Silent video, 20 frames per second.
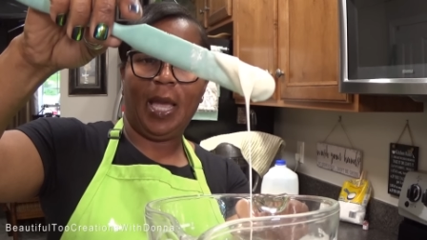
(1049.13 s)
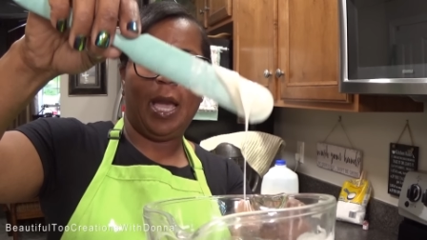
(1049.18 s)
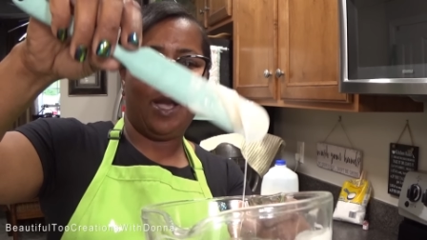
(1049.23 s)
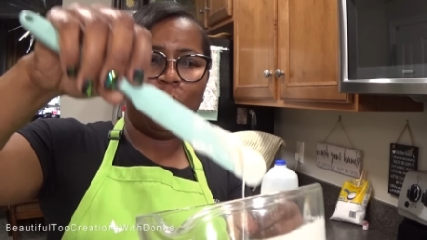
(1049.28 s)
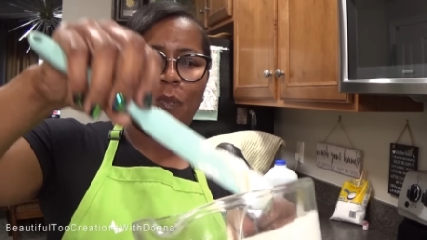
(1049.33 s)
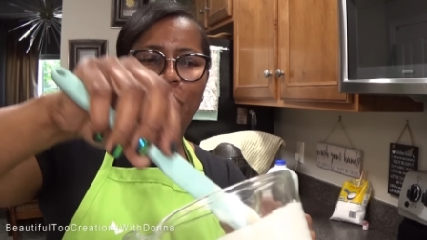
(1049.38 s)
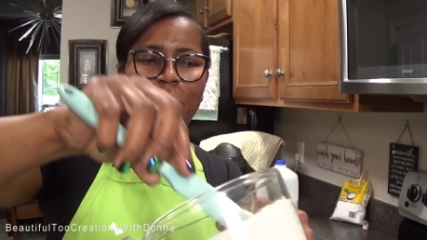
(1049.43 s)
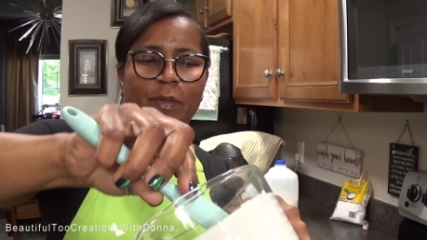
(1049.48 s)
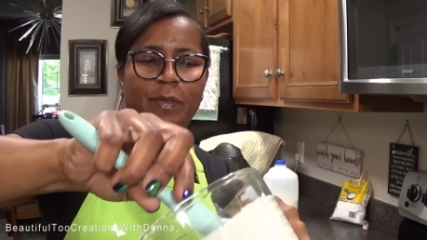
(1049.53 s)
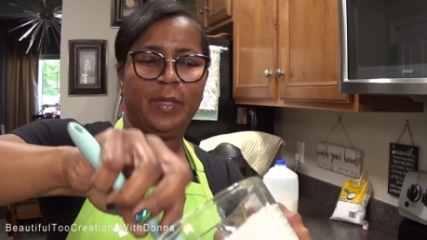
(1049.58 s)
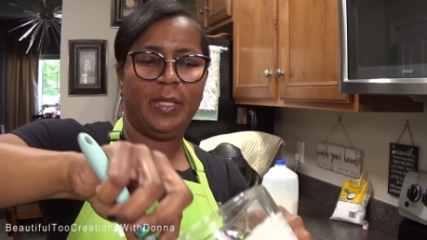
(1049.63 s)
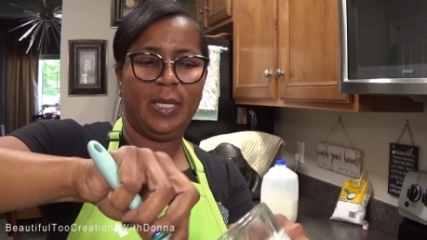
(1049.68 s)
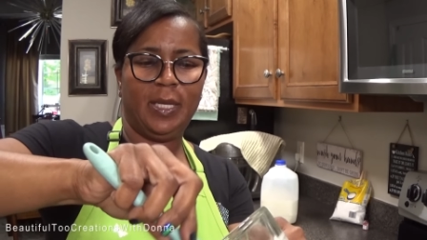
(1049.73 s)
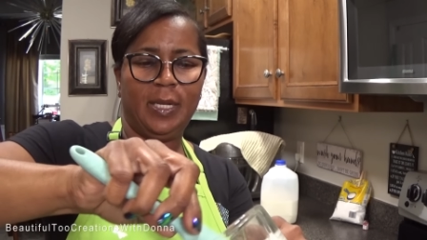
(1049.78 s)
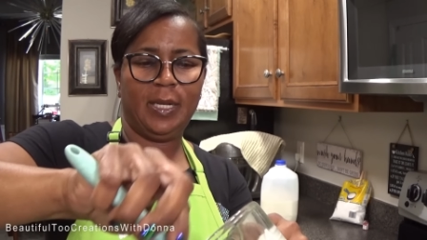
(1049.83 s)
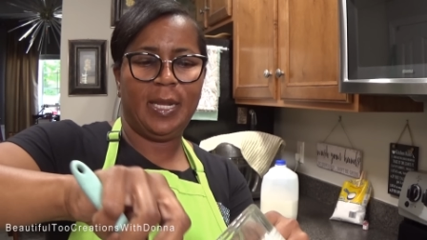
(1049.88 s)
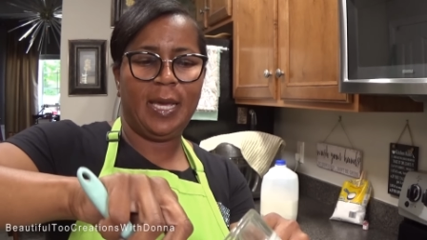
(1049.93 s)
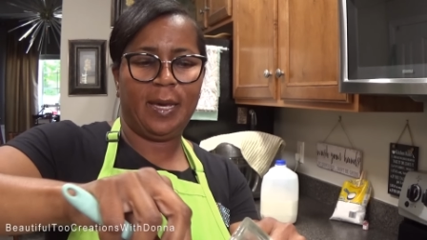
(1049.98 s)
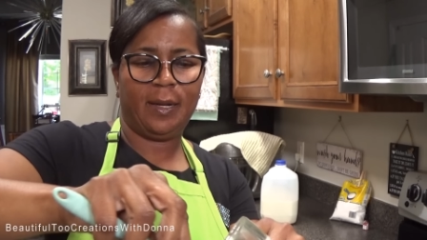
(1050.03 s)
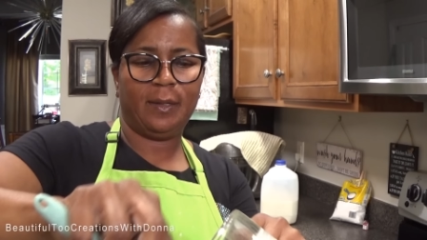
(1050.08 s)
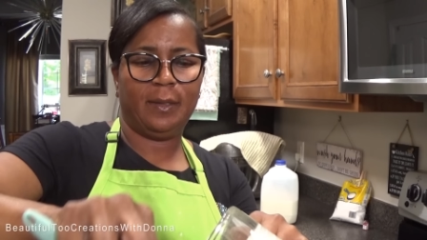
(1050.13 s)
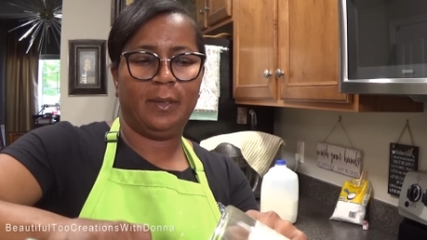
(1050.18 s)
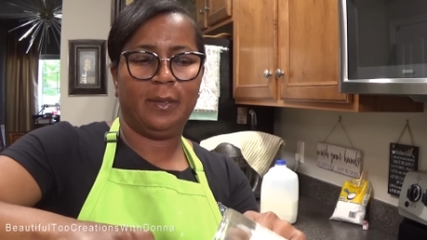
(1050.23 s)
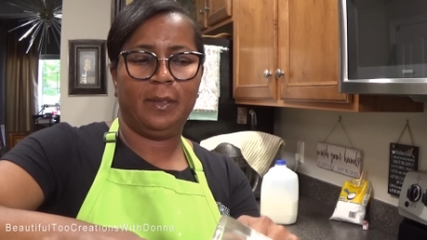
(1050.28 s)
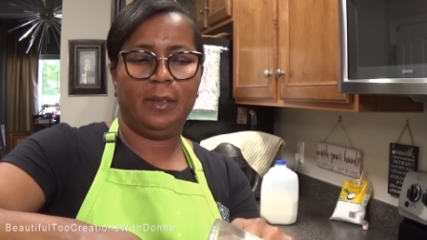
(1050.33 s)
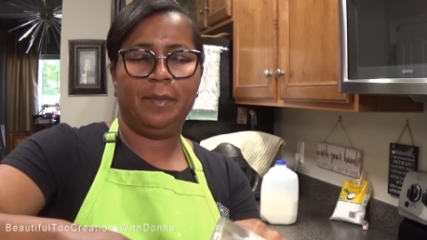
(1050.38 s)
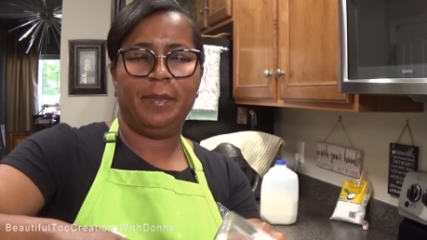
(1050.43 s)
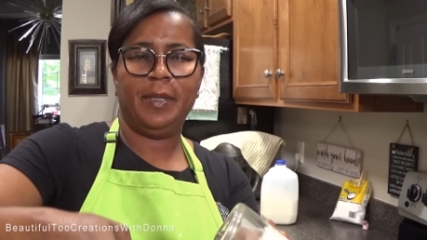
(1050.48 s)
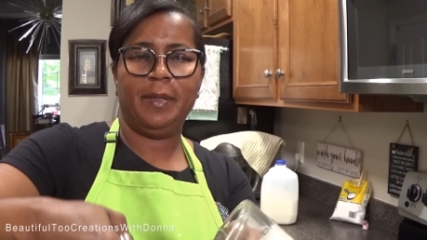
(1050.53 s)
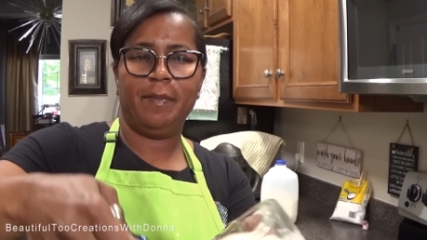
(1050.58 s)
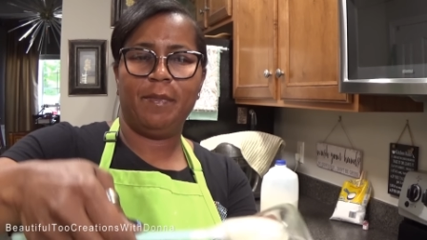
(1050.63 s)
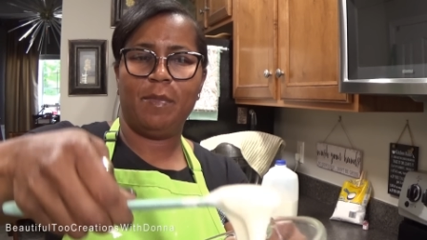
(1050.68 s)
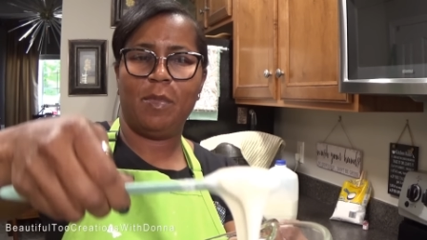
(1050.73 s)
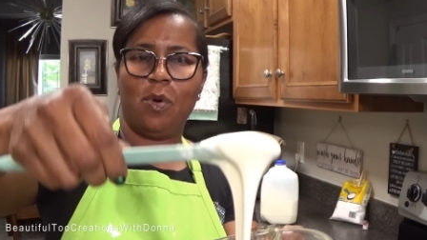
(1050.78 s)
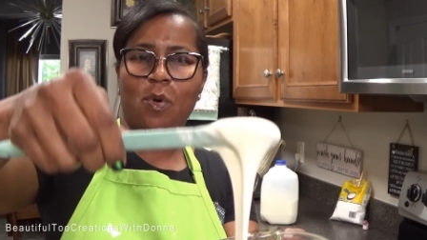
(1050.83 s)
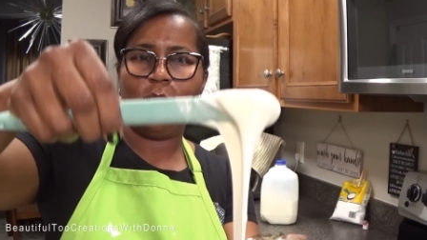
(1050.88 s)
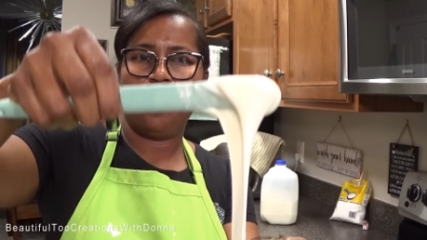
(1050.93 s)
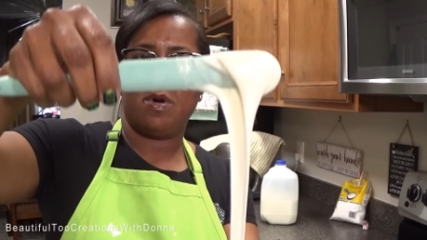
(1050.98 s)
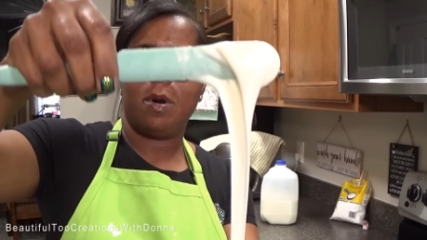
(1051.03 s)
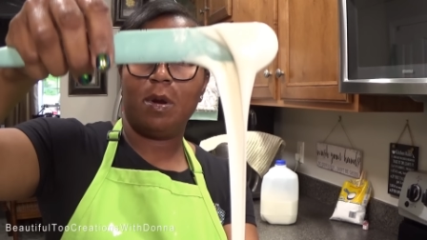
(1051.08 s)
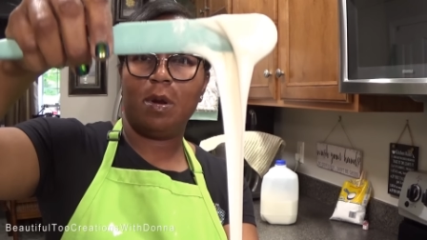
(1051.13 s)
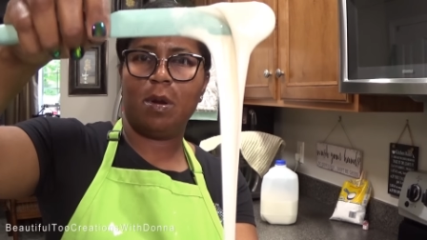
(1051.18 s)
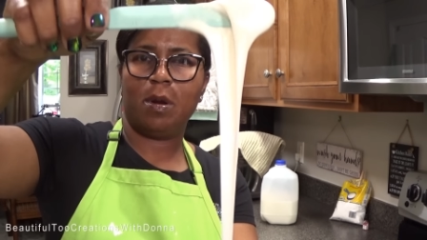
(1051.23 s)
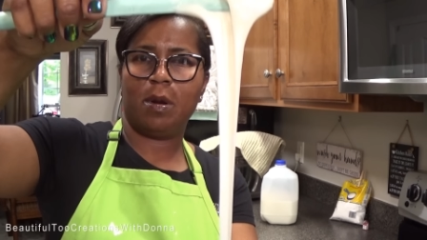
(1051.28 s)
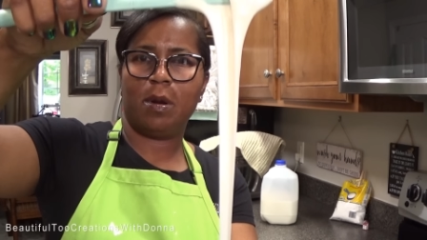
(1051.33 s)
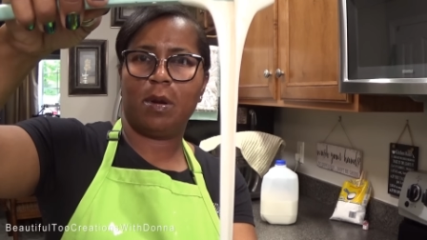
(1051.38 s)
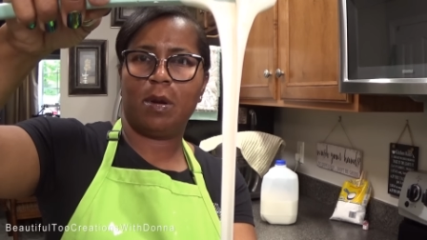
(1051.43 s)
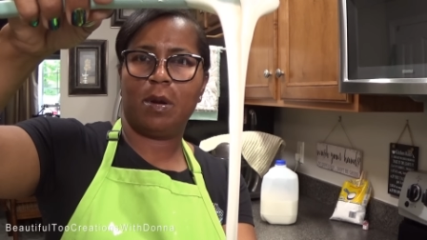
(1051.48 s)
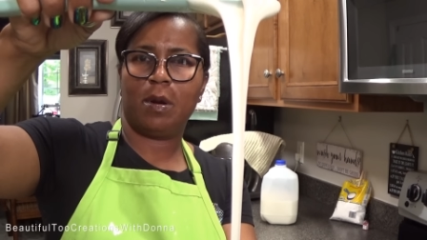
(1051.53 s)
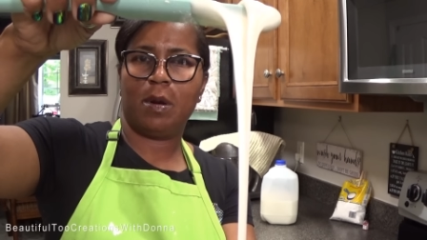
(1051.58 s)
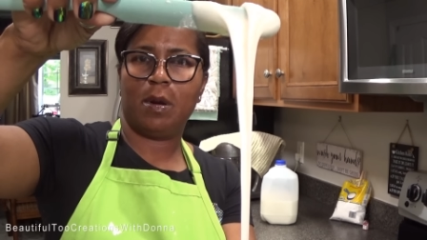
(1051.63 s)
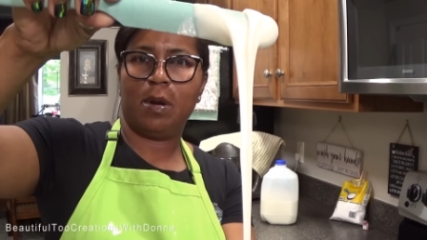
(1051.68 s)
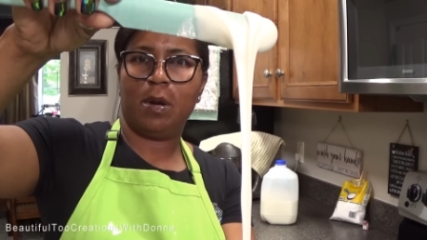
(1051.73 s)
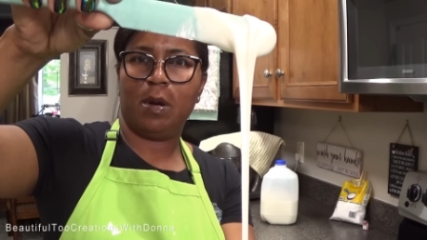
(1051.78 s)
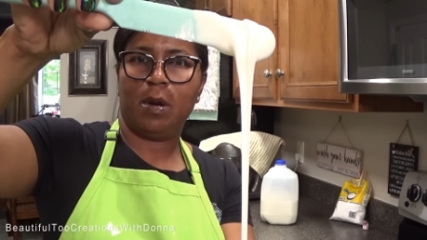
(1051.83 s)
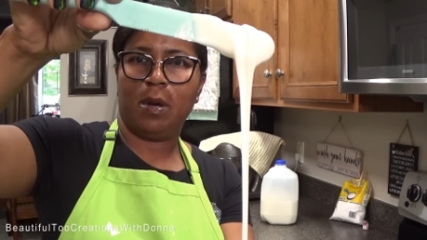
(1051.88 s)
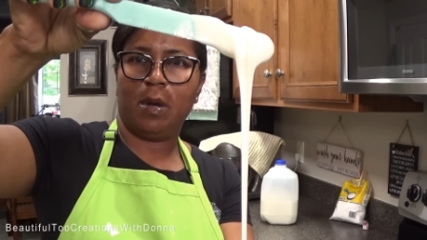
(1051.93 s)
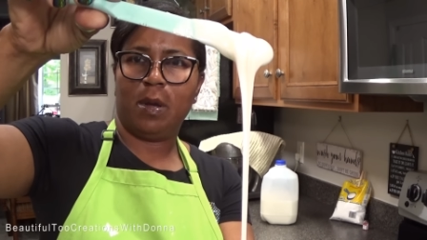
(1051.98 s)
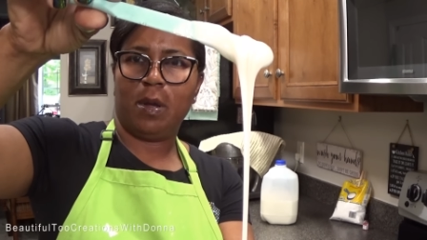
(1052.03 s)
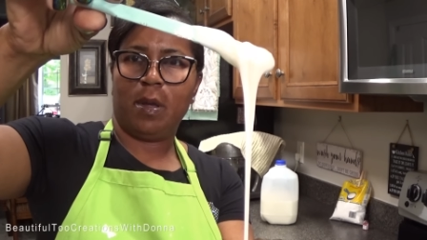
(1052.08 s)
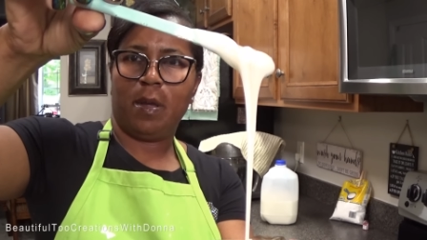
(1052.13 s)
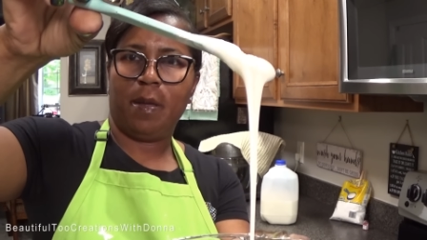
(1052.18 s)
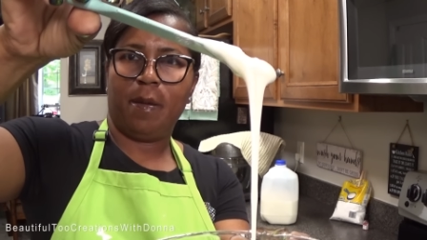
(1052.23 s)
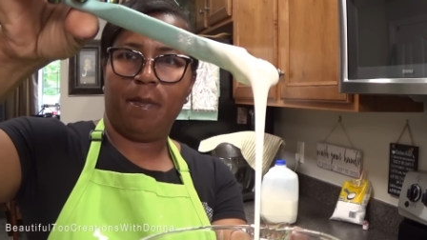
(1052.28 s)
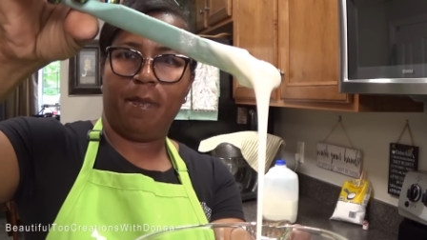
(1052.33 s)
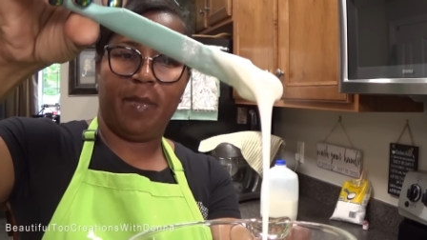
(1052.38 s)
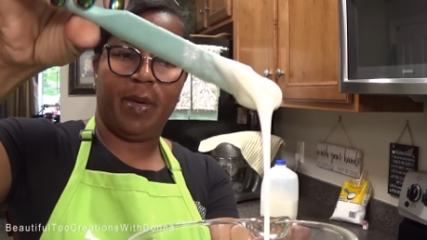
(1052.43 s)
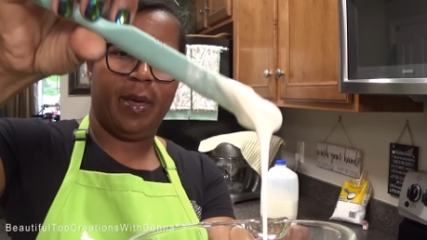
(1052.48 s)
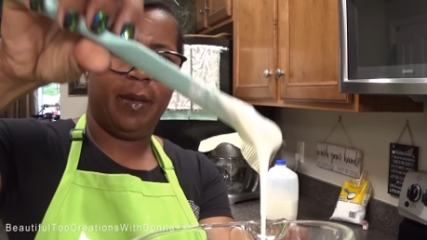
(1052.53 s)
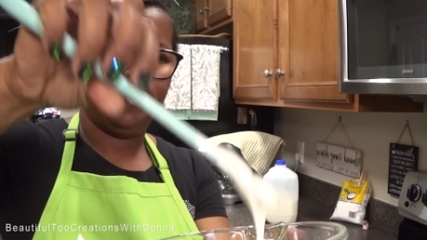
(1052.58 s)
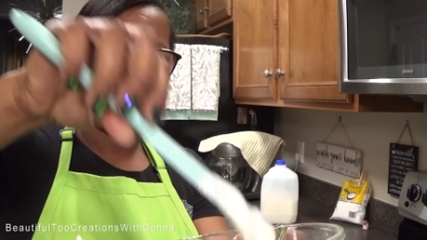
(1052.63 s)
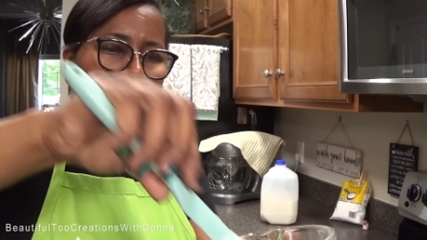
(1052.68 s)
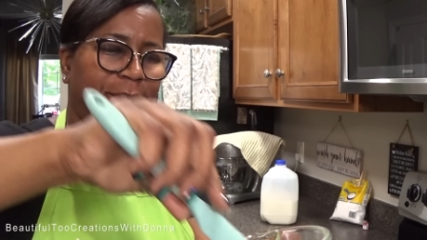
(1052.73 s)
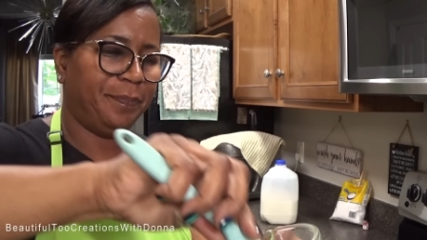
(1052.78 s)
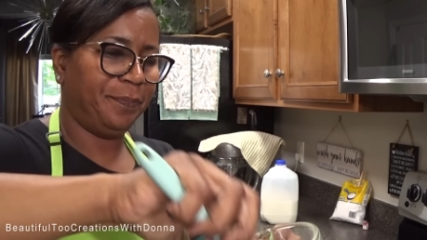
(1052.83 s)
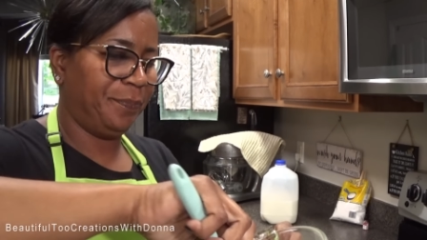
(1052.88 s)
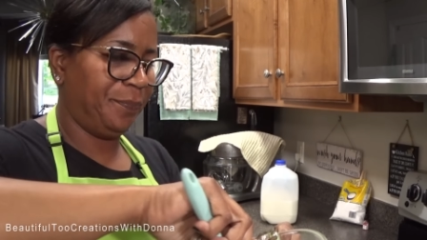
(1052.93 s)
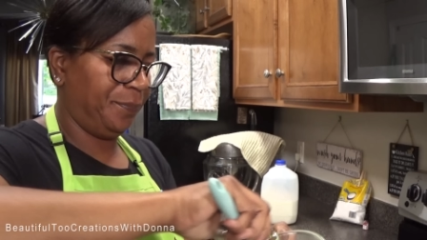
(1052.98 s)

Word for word: I will thin it out a little bit more, but